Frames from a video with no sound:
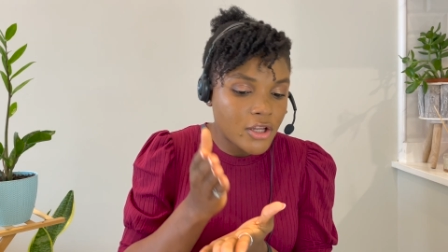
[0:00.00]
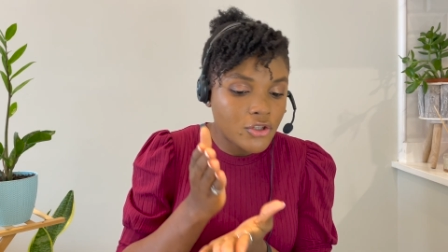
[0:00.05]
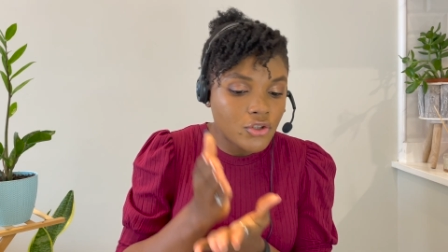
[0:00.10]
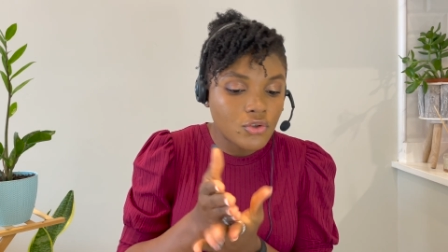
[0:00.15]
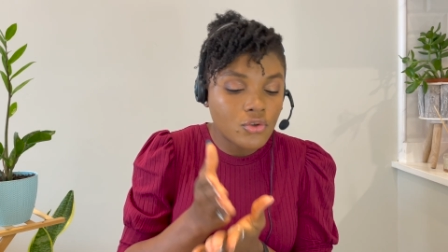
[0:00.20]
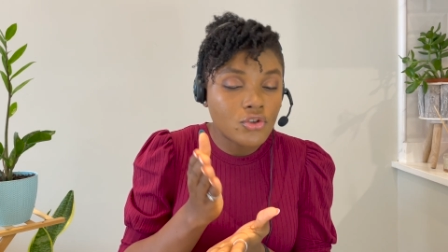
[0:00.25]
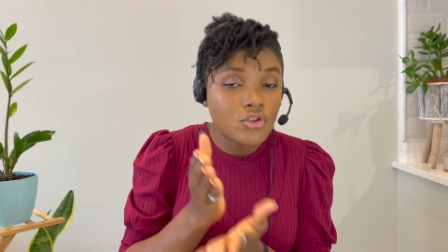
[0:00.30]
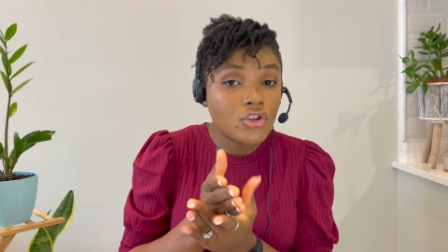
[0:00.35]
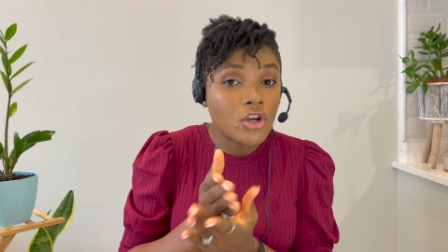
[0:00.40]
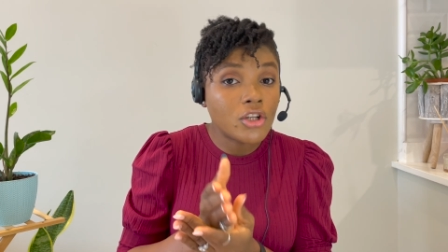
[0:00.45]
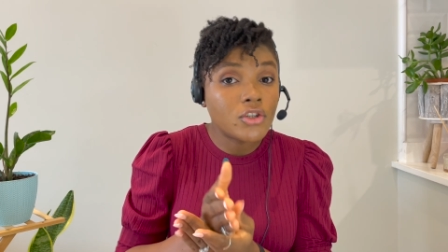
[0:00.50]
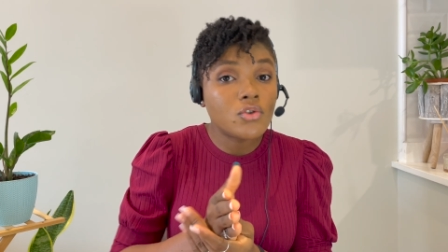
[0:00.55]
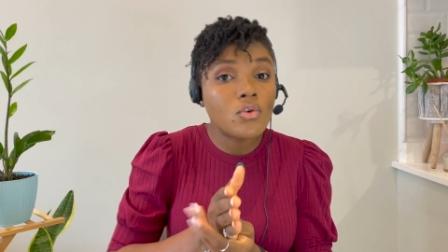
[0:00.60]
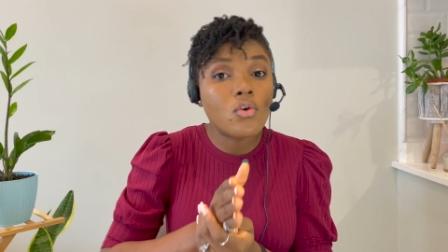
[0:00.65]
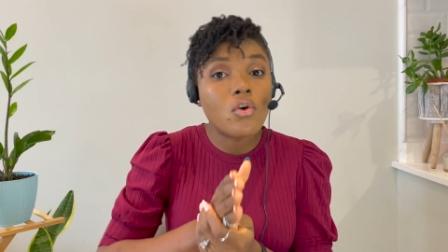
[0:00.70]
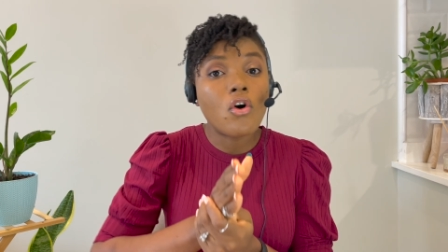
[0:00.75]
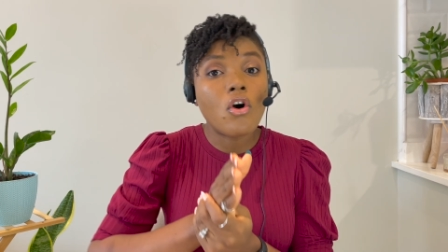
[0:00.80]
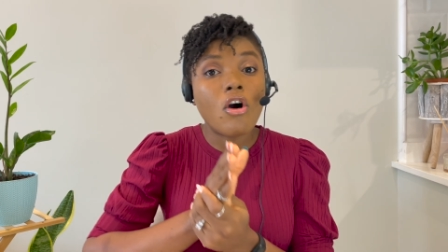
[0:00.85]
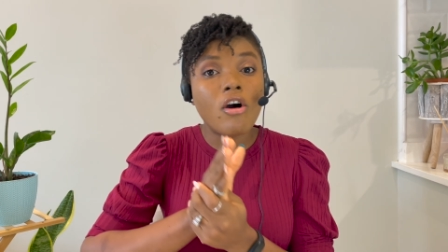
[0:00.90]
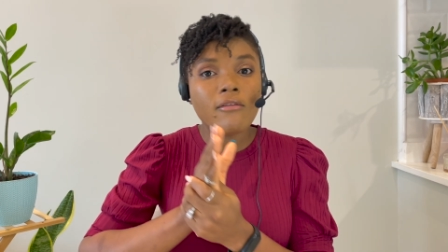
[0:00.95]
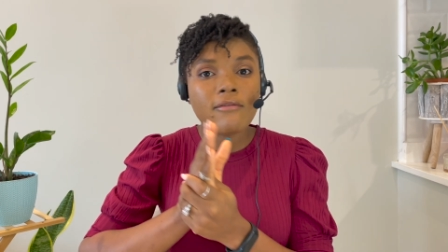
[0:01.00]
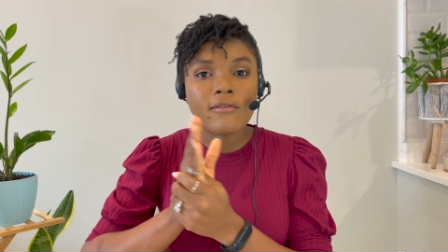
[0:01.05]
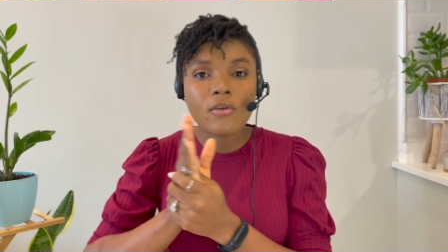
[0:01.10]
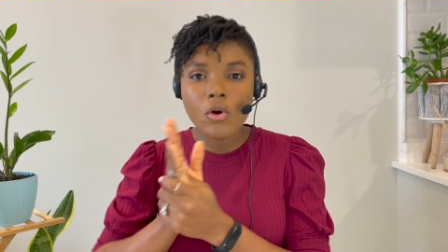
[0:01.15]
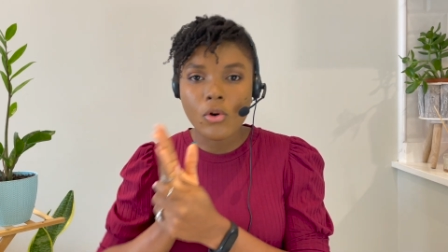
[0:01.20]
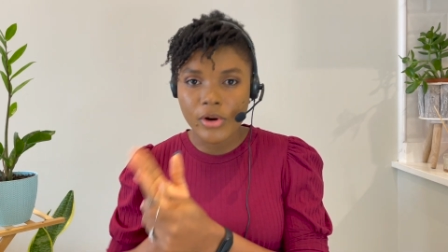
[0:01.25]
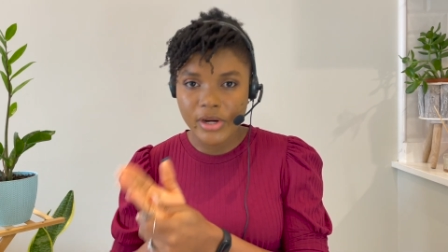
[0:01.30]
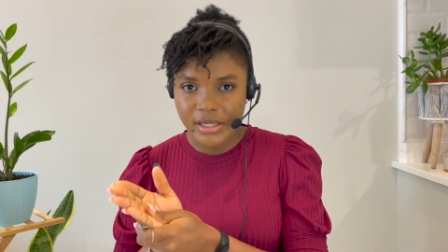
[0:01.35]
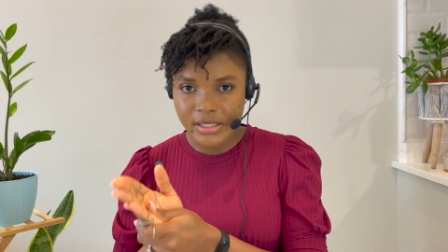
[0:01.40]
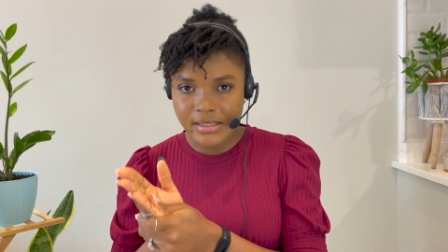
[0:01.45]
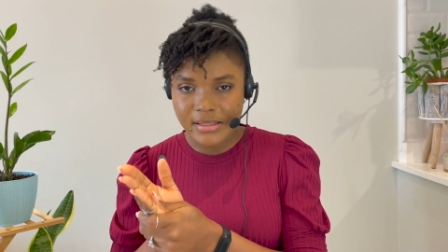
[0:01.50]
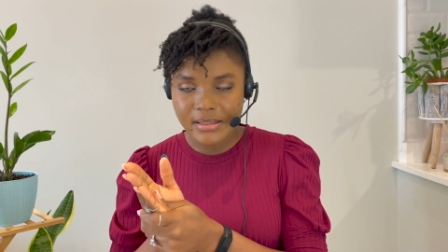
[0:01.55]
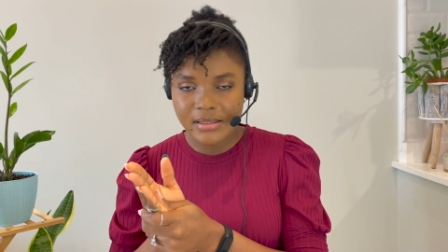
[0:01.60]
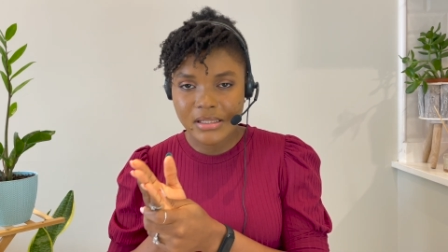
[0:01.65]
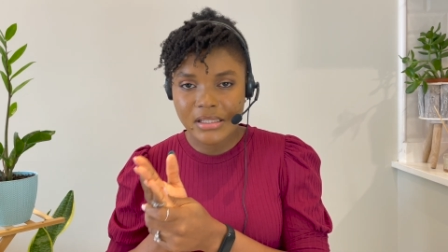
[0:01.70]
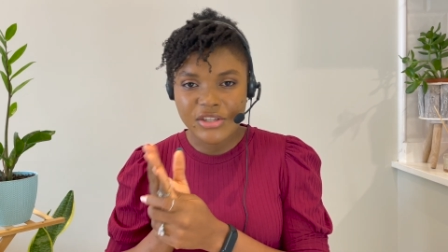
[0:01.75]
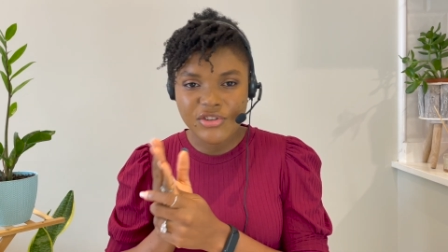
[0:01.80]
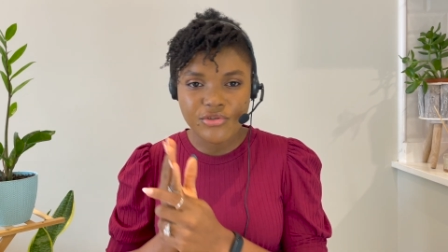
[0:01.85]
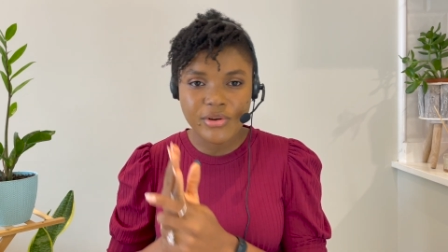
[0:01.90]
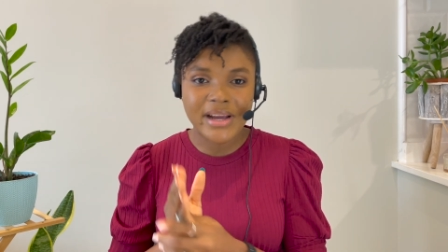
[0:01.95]
Do not go off course.
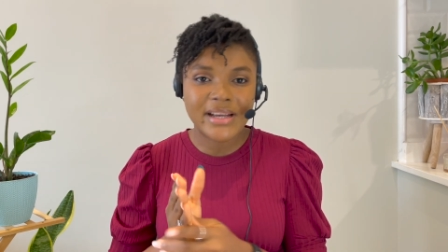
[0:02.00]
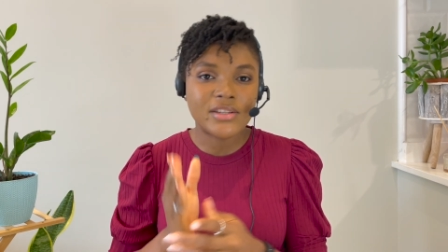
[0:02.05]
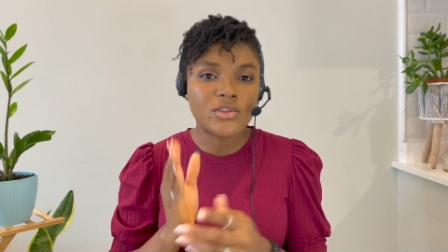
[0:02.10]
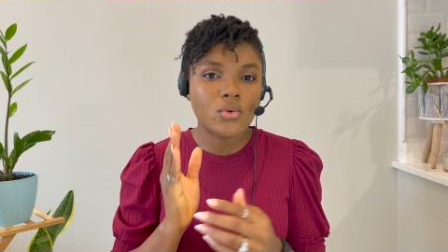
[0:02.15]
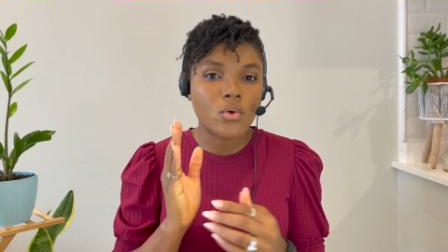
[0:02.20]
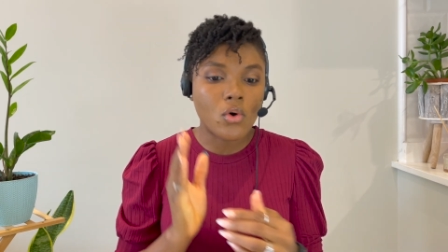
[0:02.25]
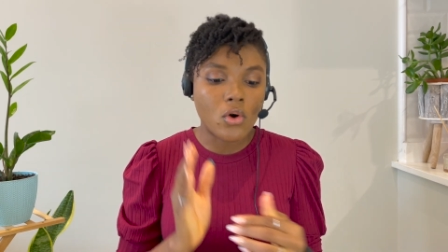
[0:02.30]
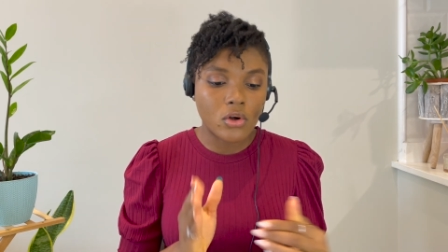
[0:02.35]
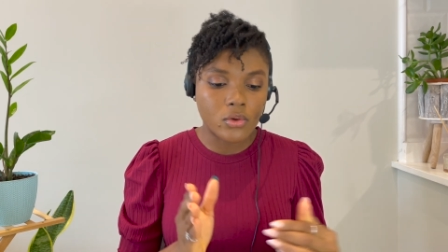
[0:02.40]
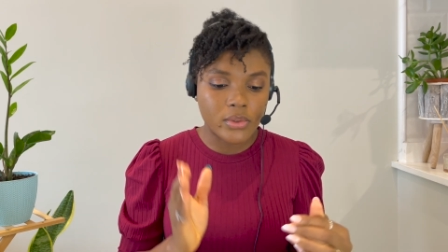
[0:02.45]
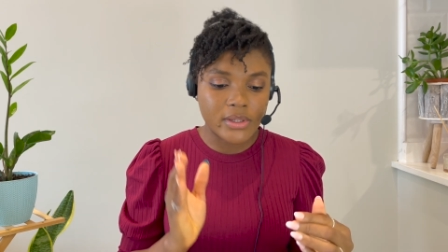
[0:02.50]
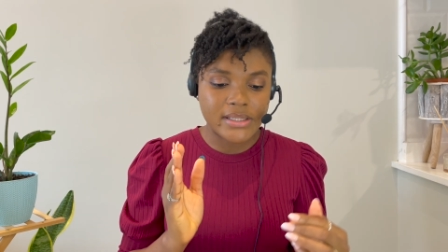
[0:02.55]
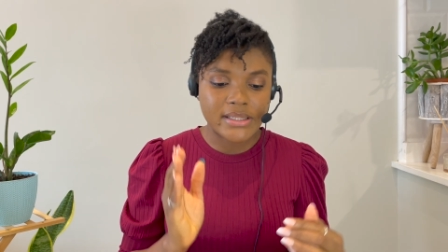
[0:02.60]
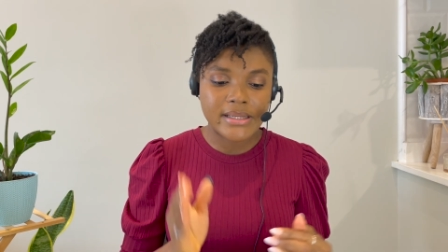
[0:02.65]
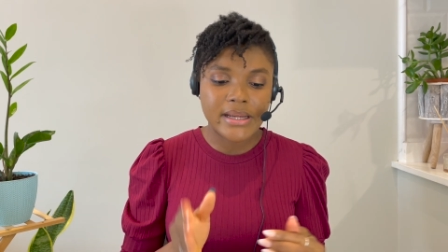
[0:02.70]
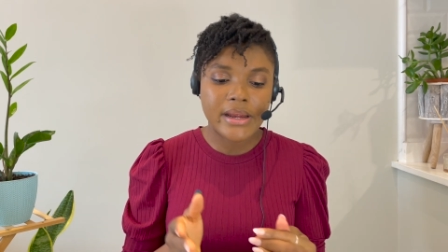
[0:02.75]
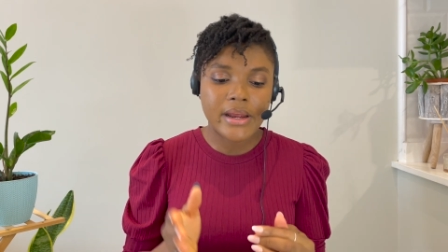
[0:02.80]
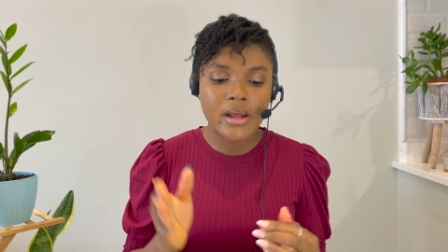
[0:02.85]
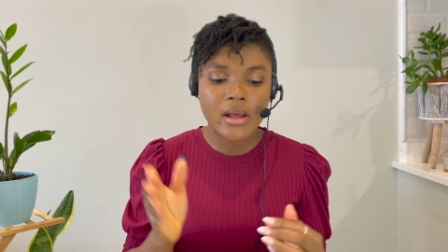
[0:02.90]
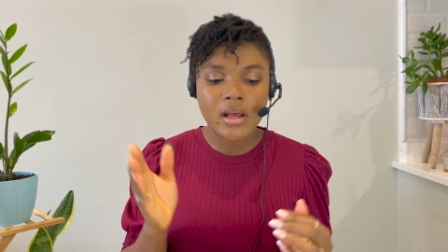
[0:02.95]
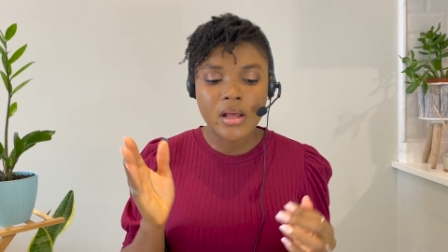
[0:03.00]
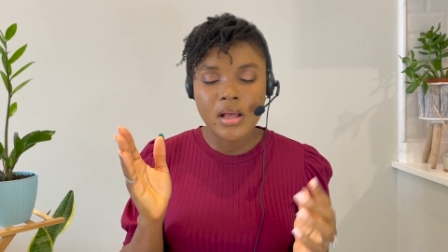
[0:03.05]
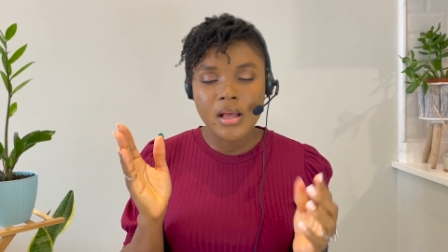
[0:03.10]
Try to always stay